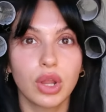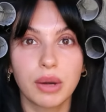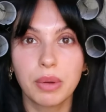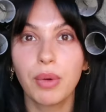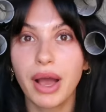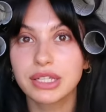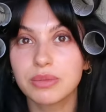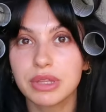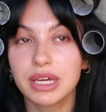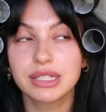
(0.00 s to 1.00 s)
a lot of people ask
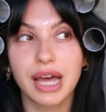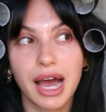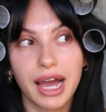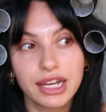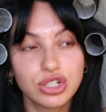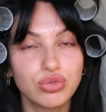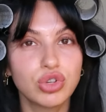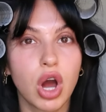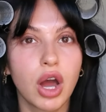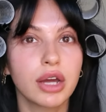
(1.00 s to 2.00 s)
me this. I do
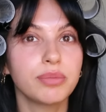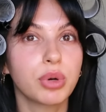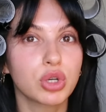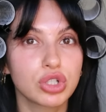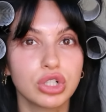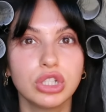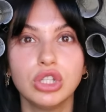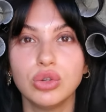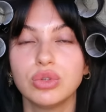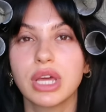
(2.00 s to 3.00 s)
not personally
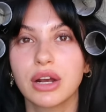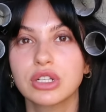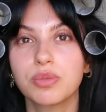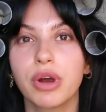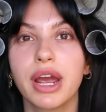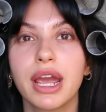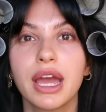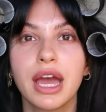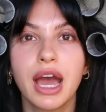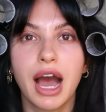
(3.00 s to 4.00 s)
use hairspray.
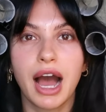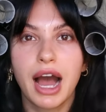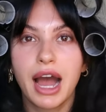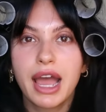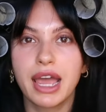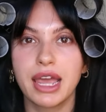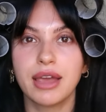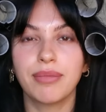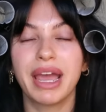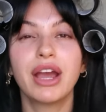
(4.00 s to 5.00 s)

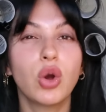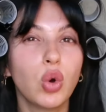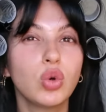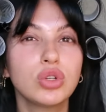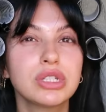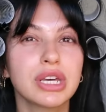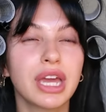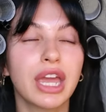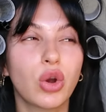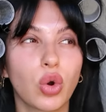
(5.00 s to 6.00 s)
My hair holds
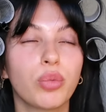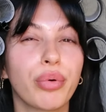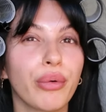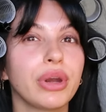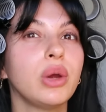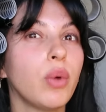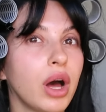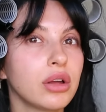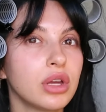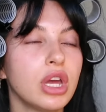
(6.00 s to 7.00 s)
a curl pretty
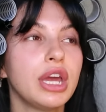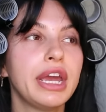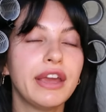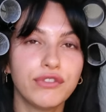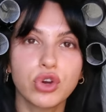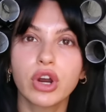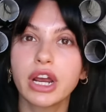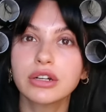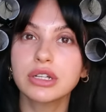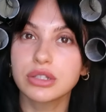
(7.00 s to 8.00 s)
well. If your
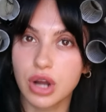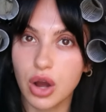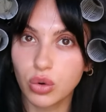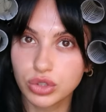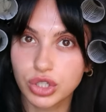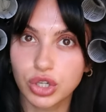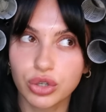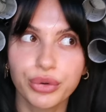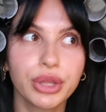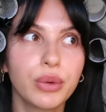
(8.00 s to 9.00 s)
hair does not hold a
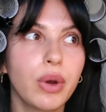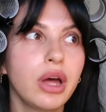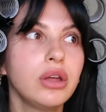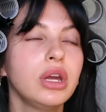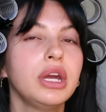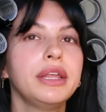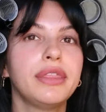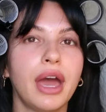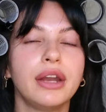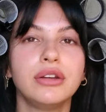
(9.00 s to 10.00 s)
curl really well,
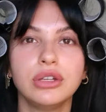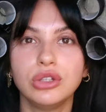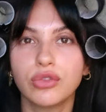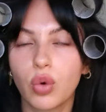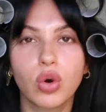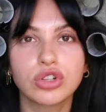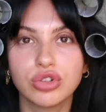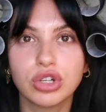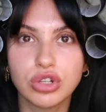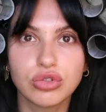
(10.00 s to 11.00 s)
then of course you
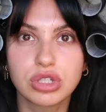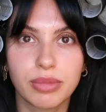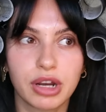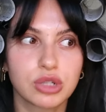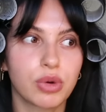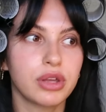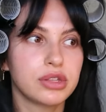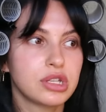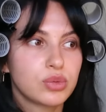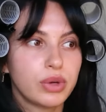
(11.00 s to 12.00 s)
can use some hairspray.
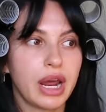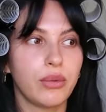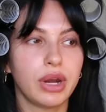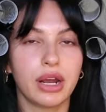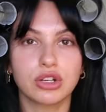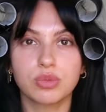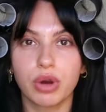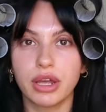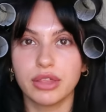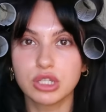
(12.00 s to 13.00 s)
This is when I would
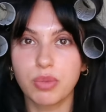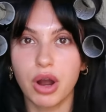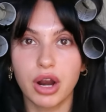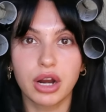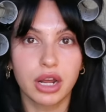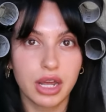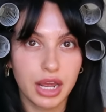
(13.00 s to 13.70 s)
hairspray this part